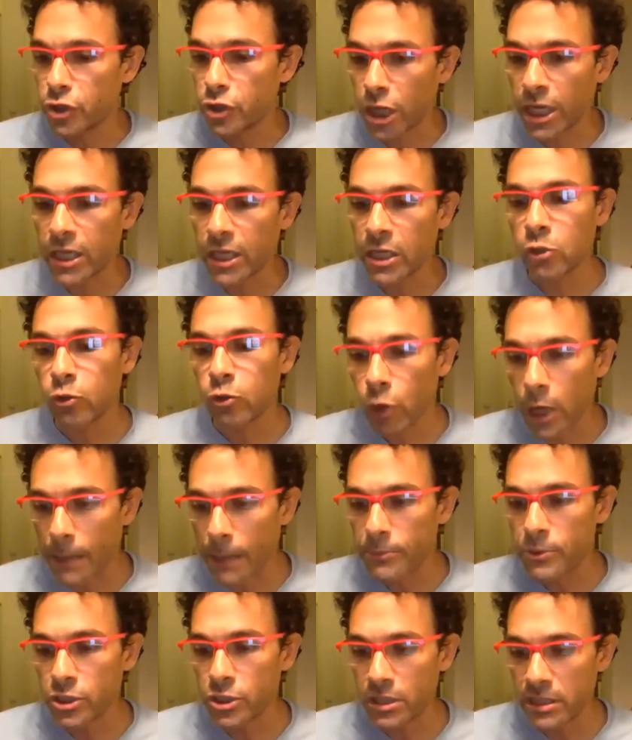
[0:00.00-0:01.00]
trying to
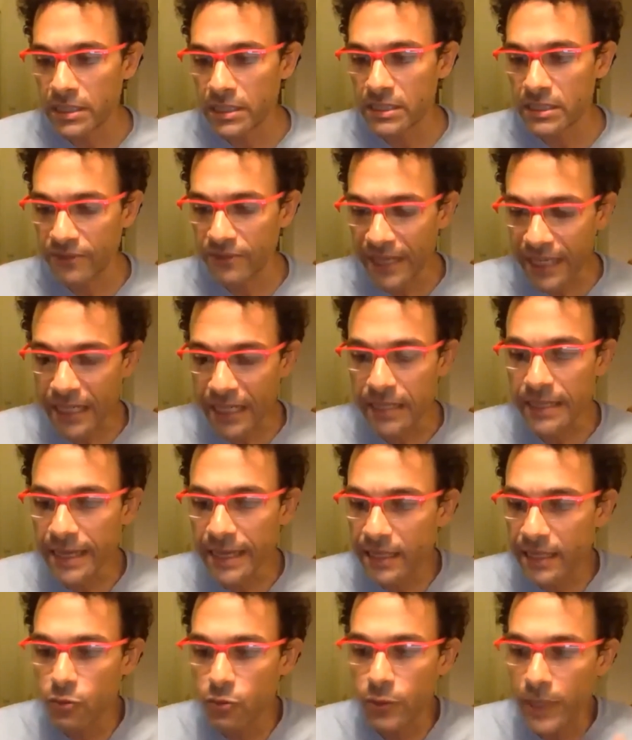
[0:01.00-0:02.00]
capture this feeling
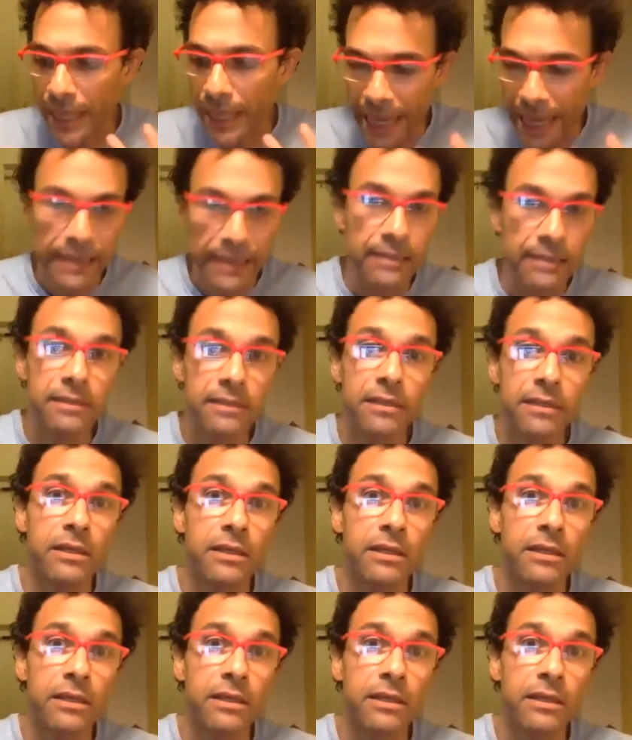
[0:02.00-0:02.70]
that we had